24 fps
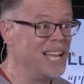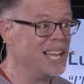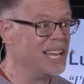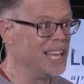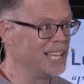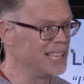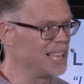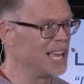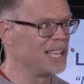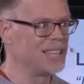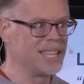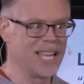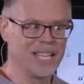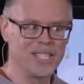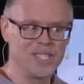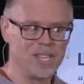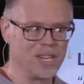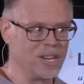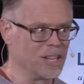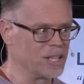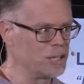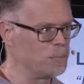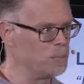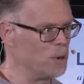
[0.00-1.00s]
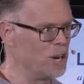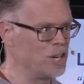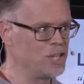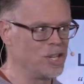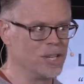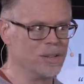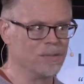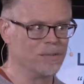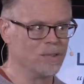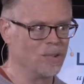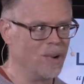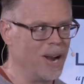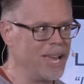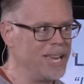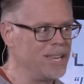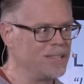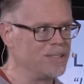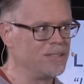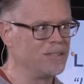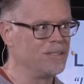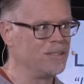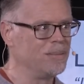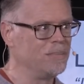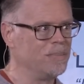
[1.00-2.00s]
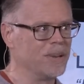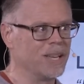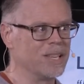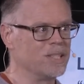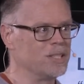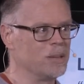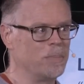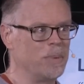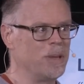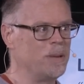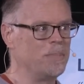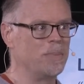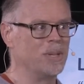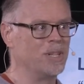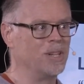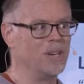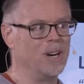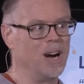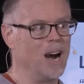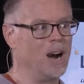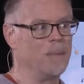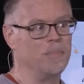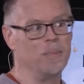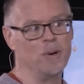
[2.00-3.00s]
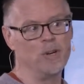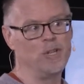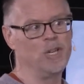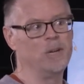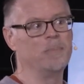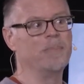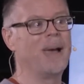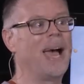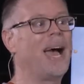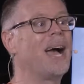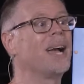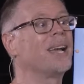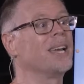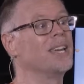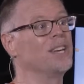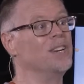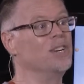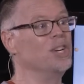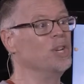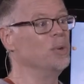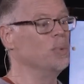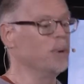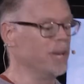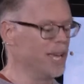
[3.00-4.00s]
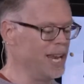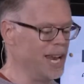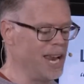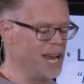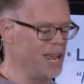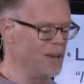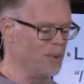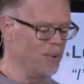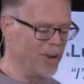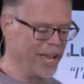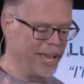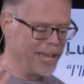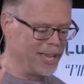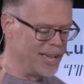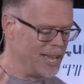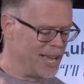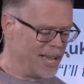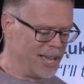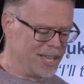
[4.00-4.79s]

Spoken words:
Like that's an expression of grace because the people are pushing back and you're doing it anyway.